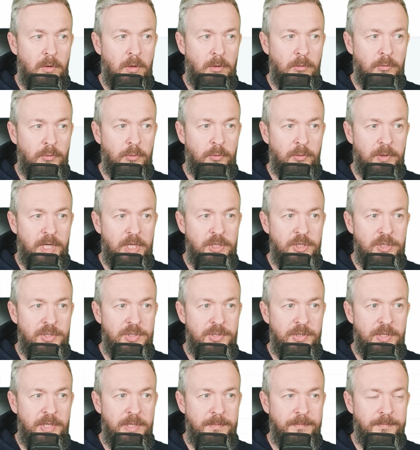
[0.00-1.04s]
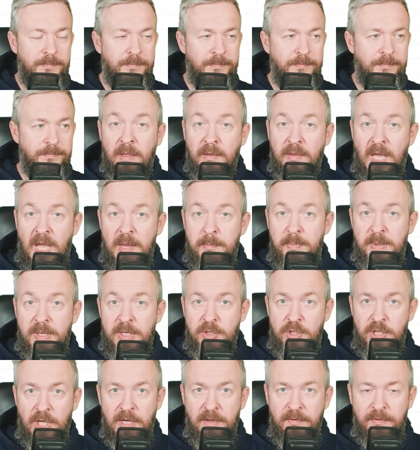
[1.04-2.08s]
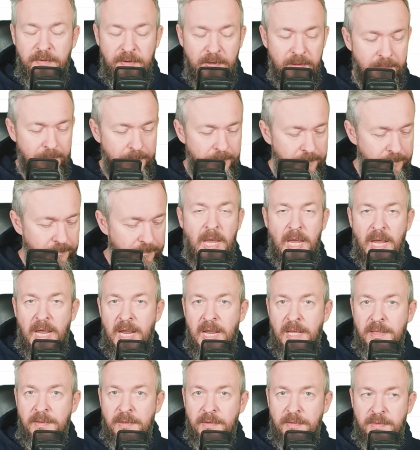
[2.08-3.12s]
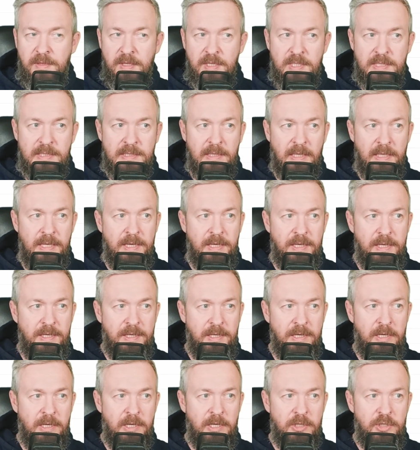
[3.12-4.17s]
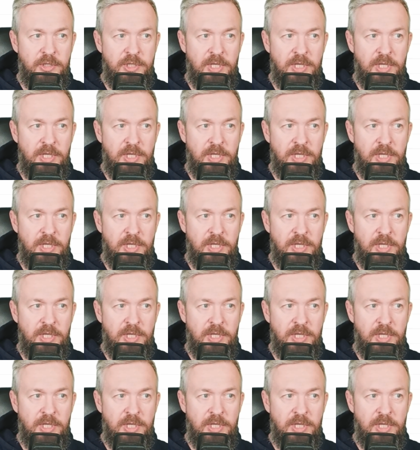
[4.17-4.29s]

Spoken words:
go to Registry, type in Jellyfin, and this link here,